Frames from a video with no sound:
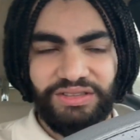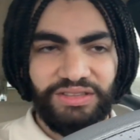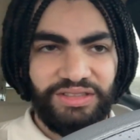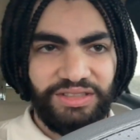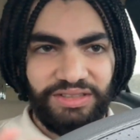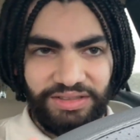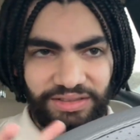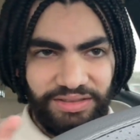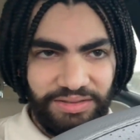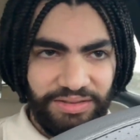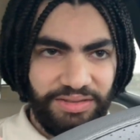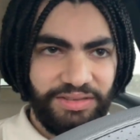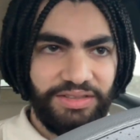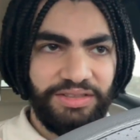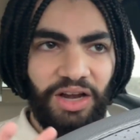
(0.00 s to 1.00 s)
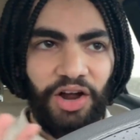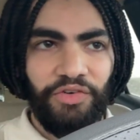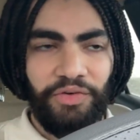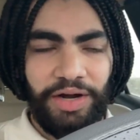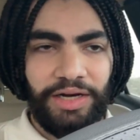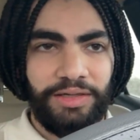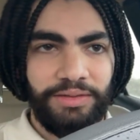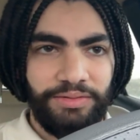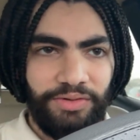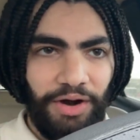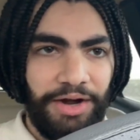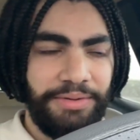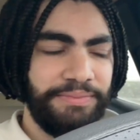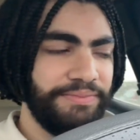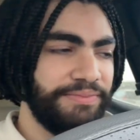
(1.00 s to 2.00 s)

It's not real, right?